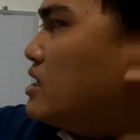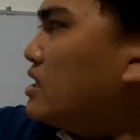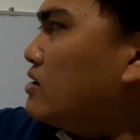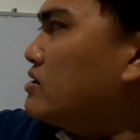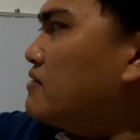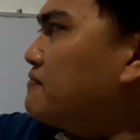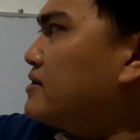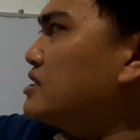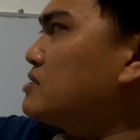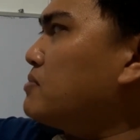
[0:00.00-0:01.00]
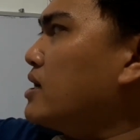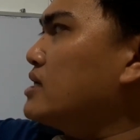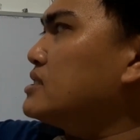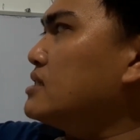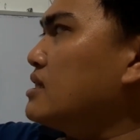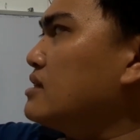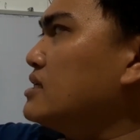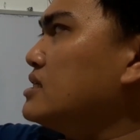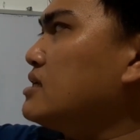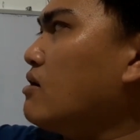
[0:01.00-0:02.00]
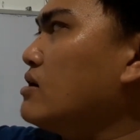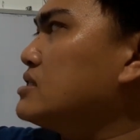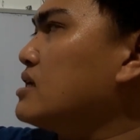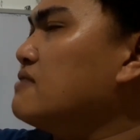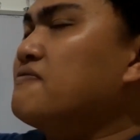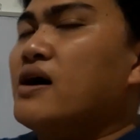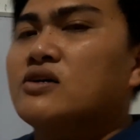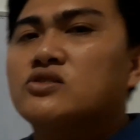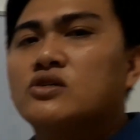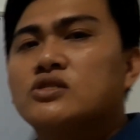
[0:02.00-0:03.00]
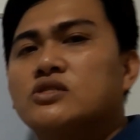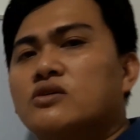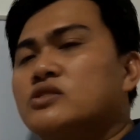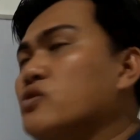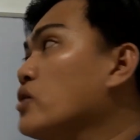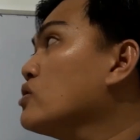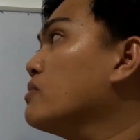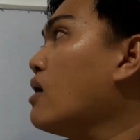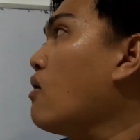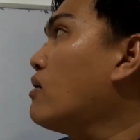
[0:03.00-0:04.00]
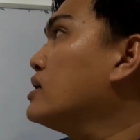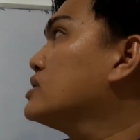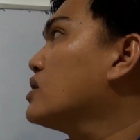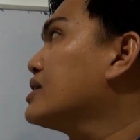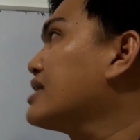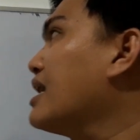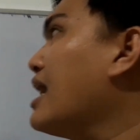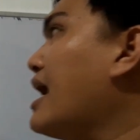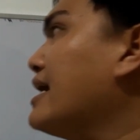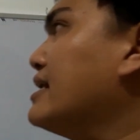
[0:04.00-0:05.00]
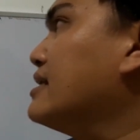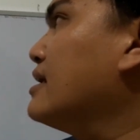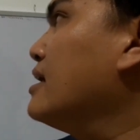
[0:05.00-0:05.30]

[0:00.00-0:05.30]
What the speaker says: here on the first part that this is a constant function, so it's going to be a horizontal line.